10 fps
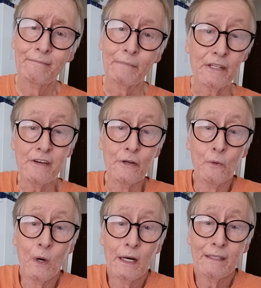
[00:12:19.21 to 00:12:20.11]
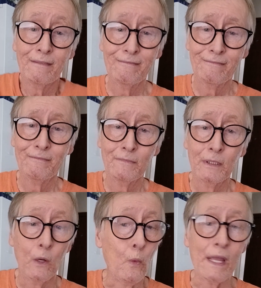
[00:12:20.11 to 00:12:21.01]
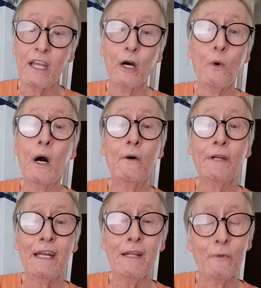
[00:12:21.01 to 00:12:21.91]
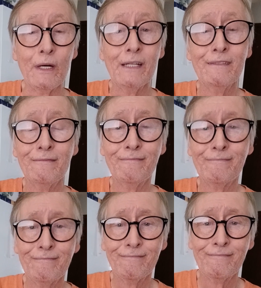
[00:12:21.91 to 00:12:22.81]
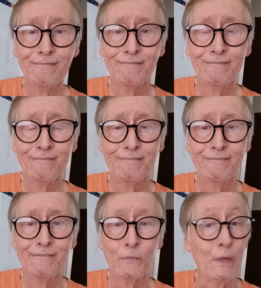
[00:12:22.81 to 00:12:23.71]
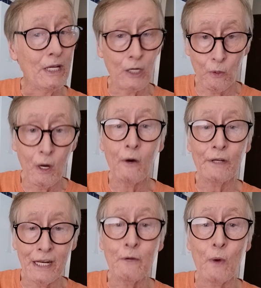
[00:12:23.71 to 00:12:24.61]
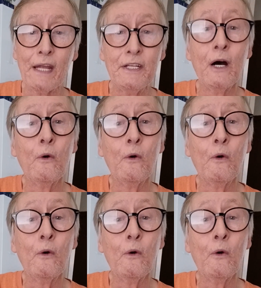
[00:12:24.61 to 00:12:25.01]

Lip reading: But you know what? We go on anyway. We go on anyway, don't